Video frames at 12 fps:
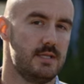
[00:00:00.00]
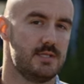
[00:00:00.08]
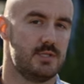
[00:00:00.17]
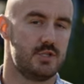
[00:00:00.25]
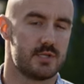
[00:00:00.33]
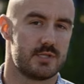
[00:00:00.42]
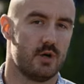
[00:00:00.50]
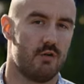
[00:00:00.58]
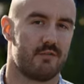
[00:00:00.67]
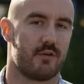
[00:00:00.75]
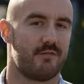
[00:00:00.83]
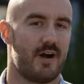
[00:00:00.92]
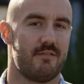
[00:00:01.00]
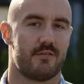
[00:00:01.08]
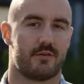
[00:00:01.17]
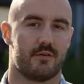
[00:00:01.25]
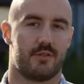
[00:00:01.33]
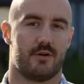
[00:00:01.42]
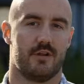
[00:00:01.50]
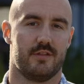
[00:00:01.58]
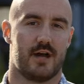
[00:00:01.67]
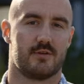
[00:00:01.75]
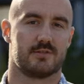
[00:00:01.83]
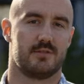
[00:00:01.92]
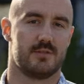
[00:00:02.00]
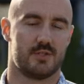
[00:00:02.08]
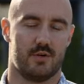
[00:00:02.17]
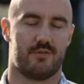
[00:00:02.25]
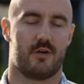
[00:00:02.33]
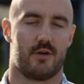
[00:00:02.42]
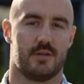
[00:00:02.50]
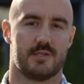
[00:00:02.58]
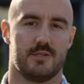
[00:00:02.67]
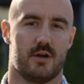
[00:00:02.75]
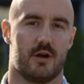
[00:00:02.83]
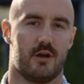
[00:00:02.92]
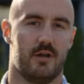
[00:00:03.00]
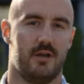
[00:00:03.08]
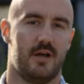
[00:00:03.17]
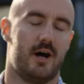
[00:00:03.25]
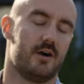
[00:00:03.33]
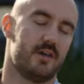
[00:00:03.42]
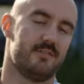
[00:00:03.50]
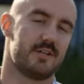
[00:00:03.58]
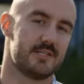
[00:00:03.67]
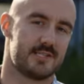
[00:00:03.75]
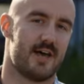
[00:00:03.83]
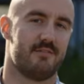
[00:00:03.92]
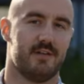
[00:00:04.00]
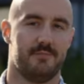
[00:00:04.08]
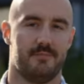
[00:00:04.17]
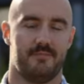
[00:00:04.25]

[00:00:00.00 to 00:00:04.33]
is just over five hundred thirty thousand so far this year. I'll give it a seven.